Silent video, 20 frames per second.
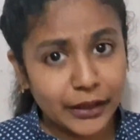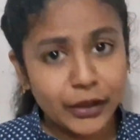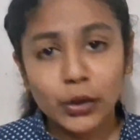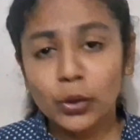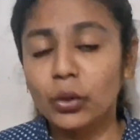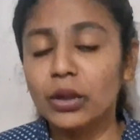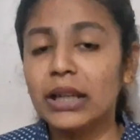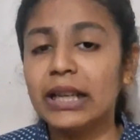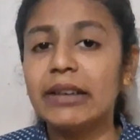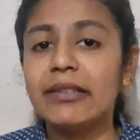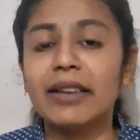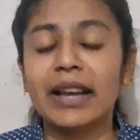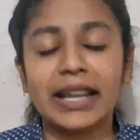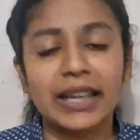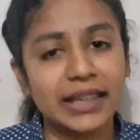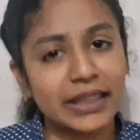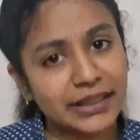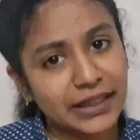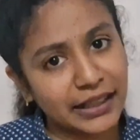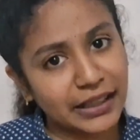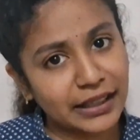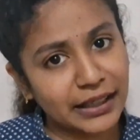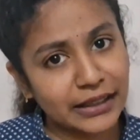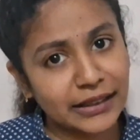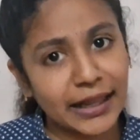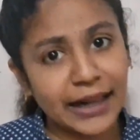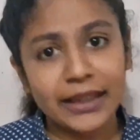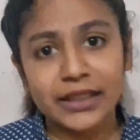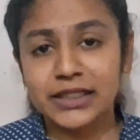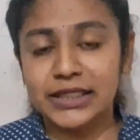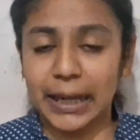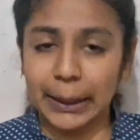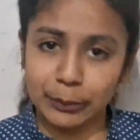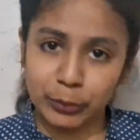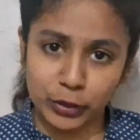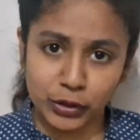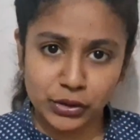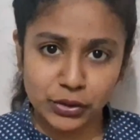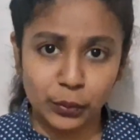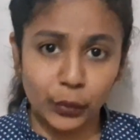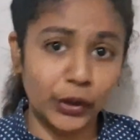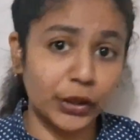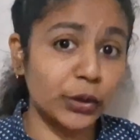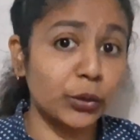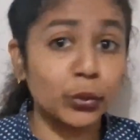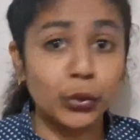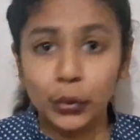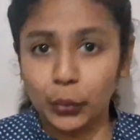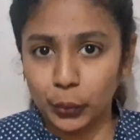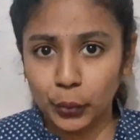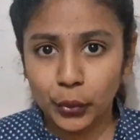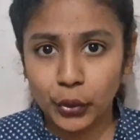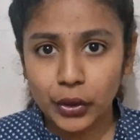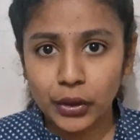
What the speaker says: Don't leave anything in that chapters what you do.